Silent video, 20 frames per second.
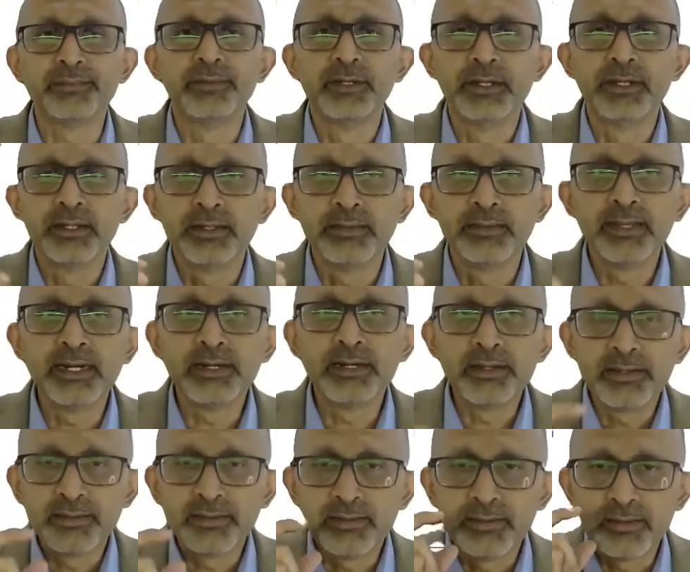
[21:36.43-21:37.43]
that
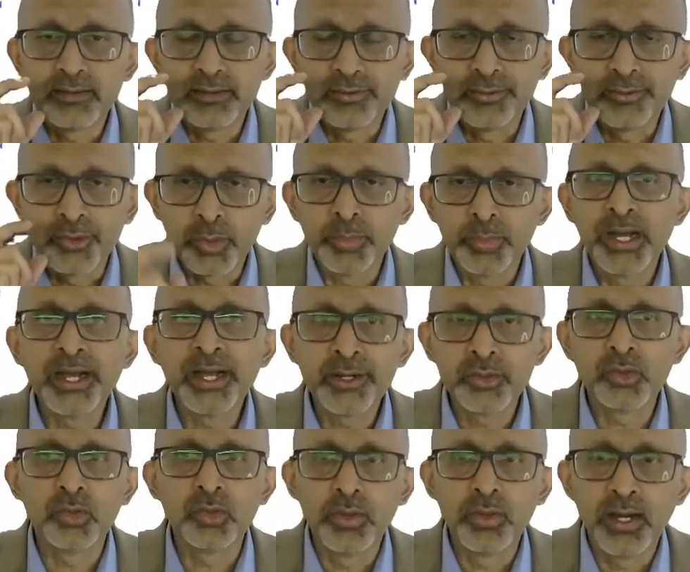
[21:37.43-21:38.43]

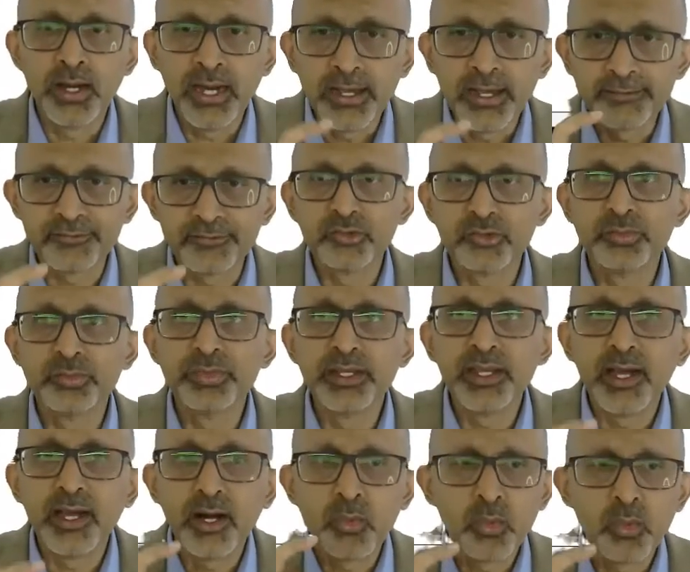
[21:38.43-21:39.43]
tobacco has to be
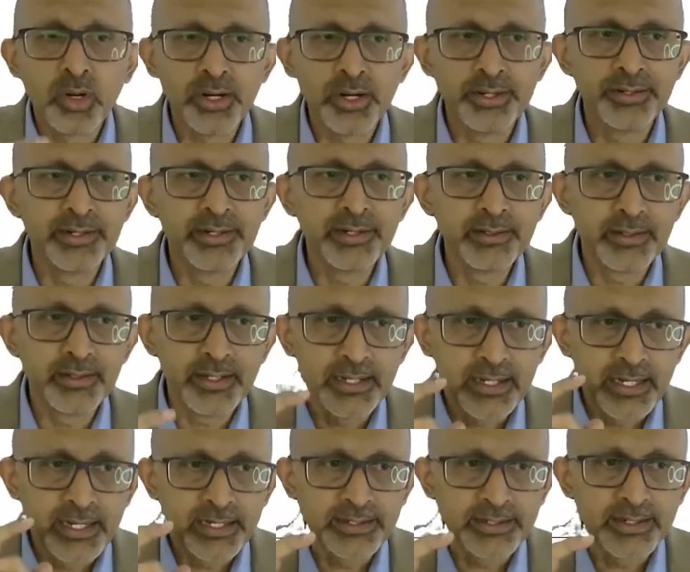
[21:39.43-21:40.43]
avoided
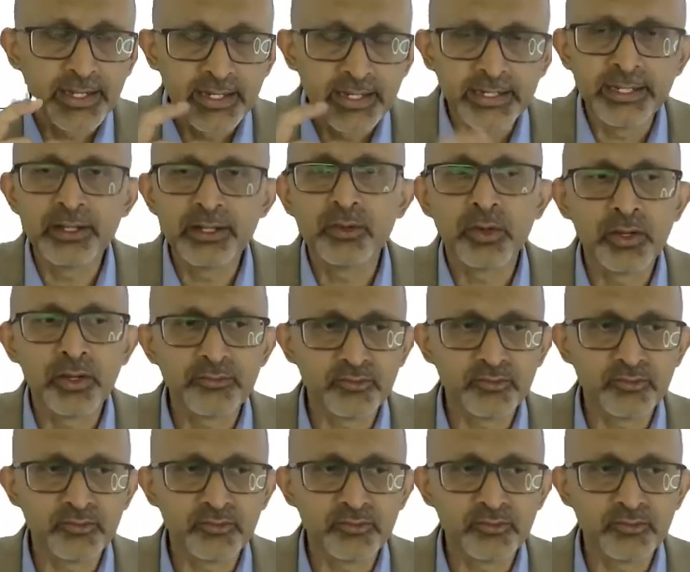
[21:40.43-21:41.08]
at any cost,